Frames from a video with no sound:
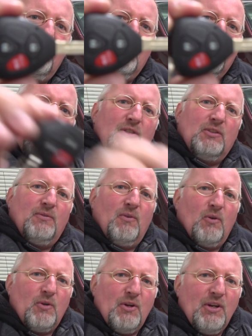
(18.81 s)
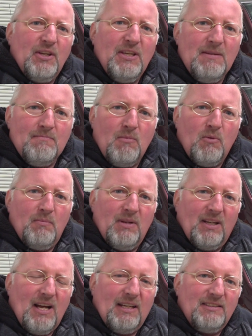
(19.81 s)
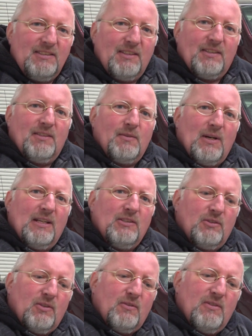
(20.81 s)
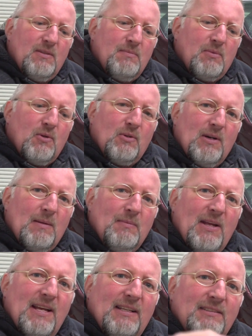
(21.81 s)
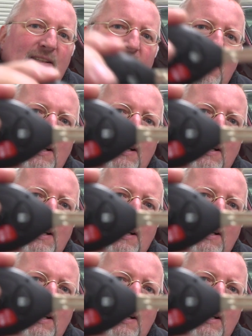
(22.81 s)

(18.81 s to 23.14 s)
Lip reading: which is for immobilizer, right? So we programmed that.